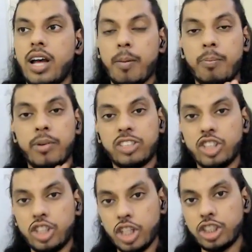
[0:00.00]
a
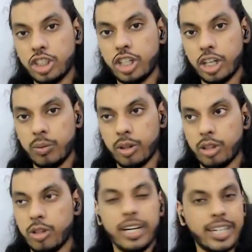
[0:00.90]
presentation ready
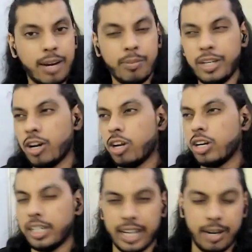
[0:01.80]
with you. It can be
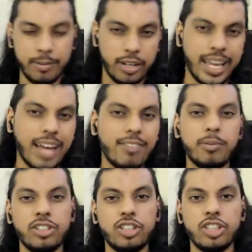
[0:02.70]
on Canva
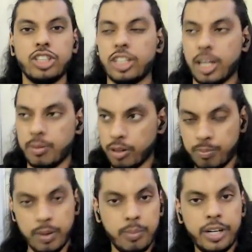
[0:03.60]
presentation, it can be on
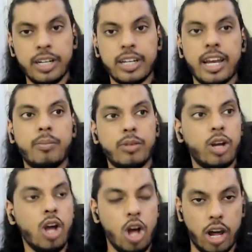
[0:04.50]
PPT, it can
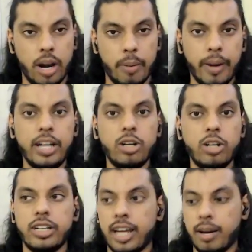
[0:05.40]
be on a
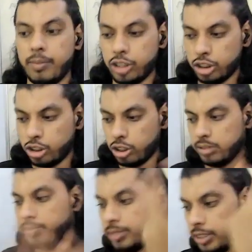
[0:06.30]
MindNote, it can be just
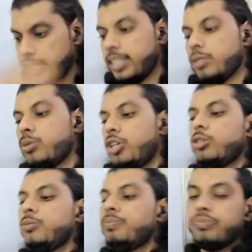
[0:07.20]
like this what we
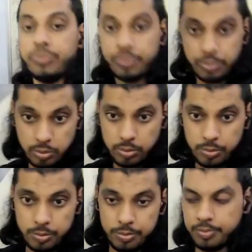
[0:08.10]
do,
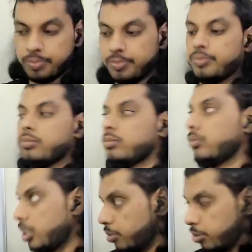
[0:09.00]

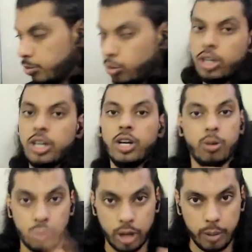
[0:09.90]
it can be board,
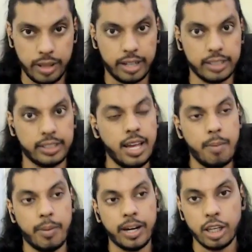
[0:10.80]
whatever that is.
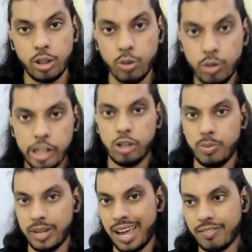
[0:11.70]
But you need to
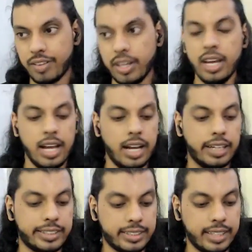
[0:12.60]
be having a
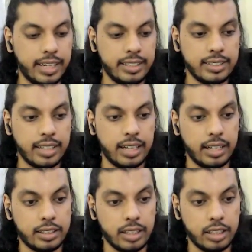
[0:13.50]
sense,
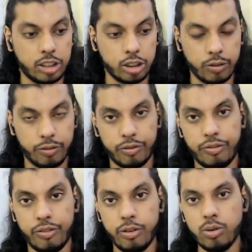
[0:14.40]
it's a
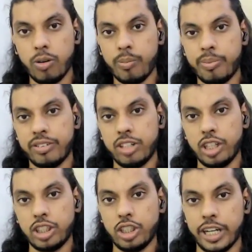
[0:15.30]
flow of
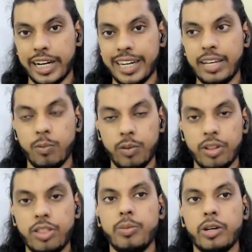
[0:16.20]
presentation ready
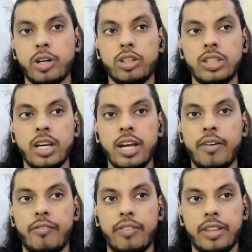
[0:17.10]
with you, because
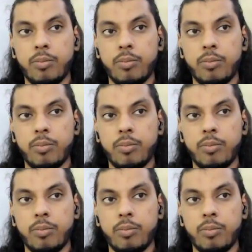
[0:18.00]
with the